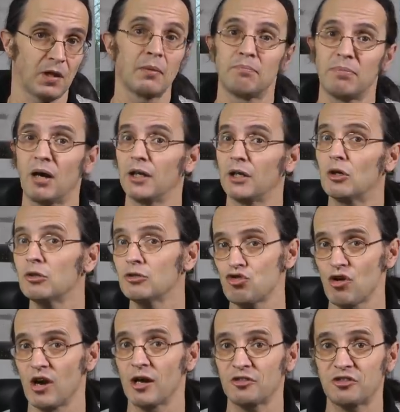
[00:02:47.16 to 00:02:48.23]
By
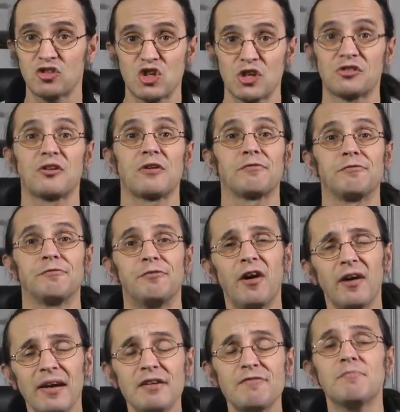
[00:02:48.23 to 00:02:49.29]
contrast, just
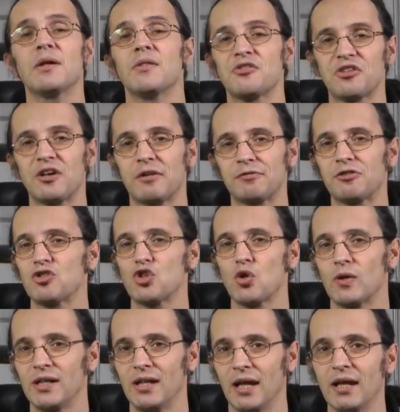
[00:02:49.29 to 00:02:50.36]
5 months after
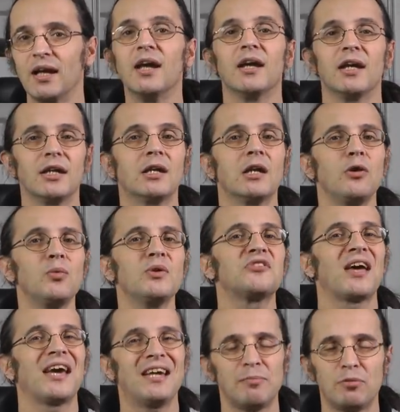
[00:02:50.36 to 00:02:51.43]
joining, Hitler
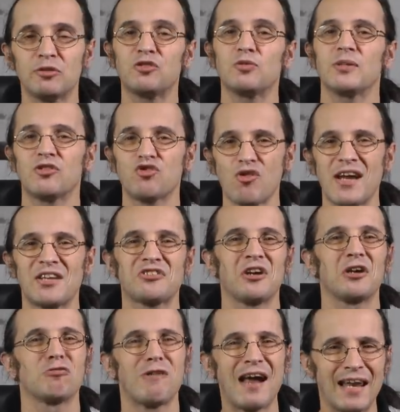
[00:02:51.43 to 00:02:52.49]
was able to address
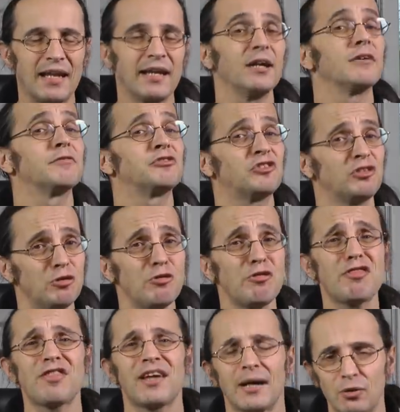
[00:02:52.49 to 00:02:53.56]
a rally of
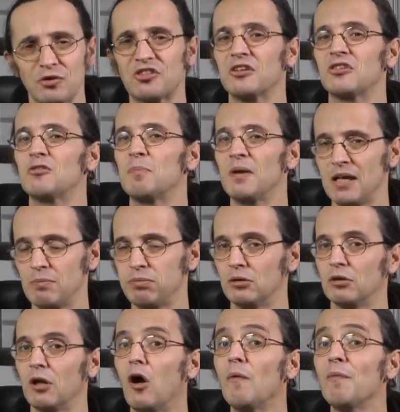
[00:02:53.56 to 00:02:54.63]
2,000
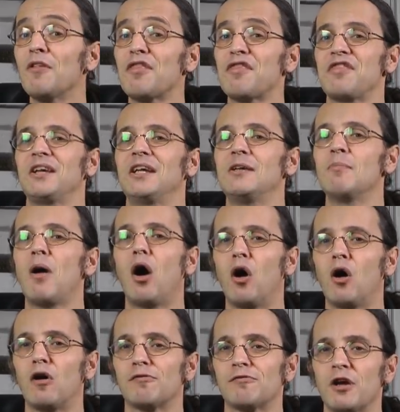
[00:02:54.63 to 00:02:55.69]
people on the theme
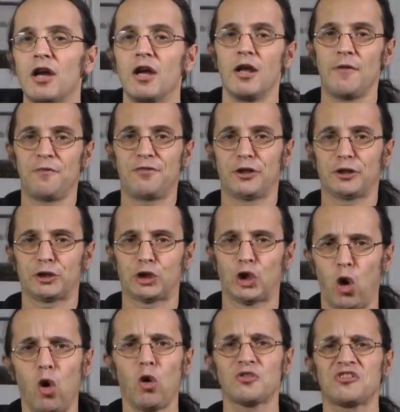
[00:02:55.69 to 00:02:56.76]
of the
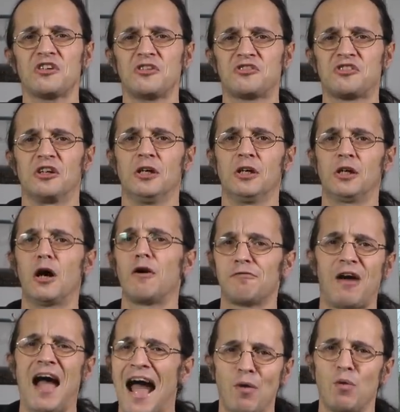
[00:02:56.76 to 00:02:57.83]
causes of
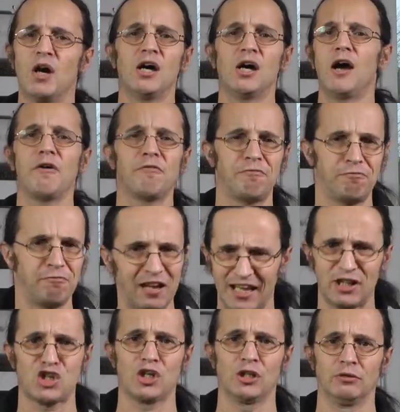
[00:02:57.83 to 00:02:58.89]
our
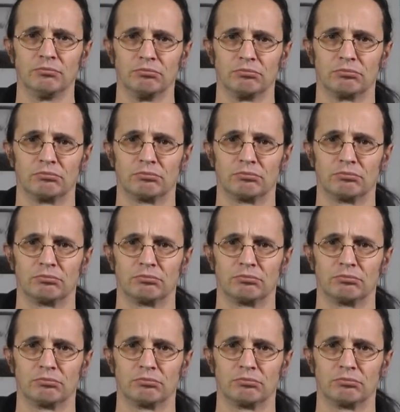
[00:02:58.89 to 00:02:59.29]
affliction.